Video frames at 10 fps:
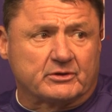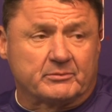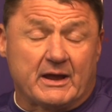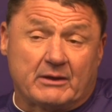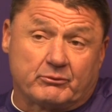
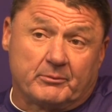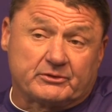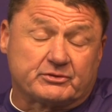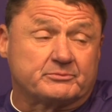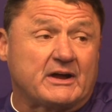Some guys will
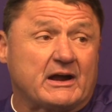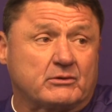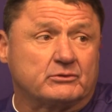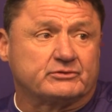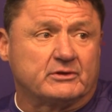miss some
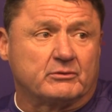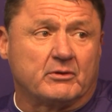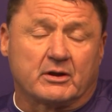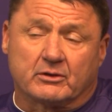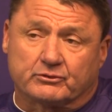tackles. They'll
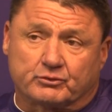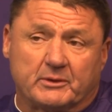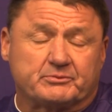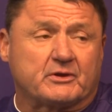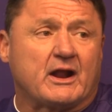run into
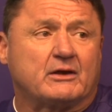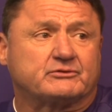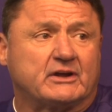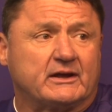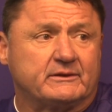sweeps on the
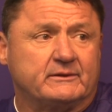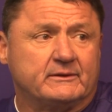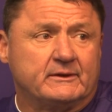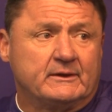outside.